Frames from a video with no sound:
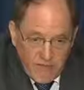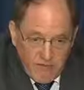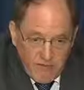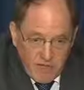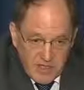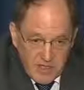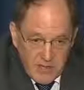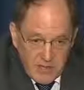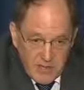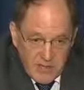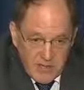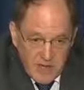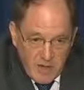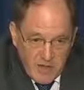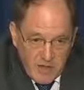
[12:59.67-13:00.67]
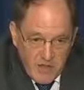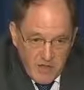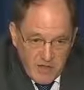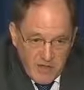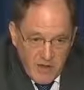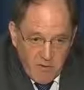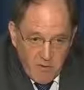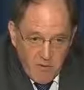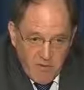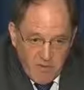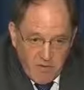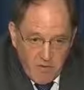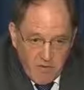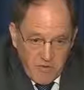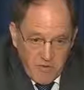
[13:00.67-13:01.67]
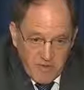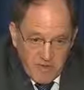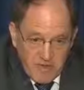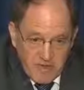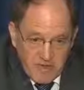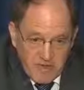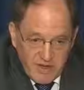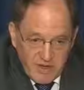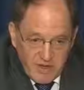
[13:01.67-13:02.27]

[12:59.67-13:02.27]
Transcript: Obviously, BMW would take one view and the